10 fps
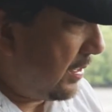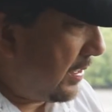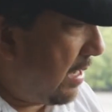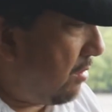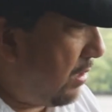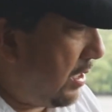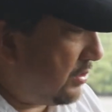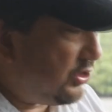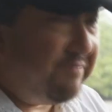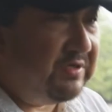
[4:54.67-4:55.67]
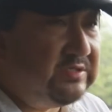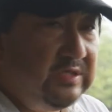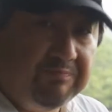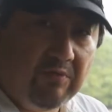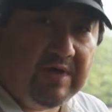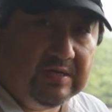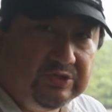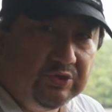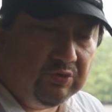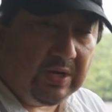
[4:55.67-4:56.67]
Now, uh, JVC
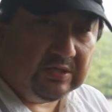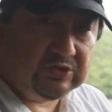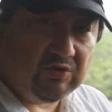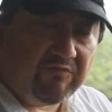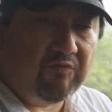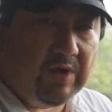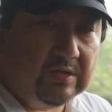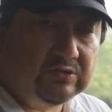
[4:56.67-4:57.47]
provides you a software.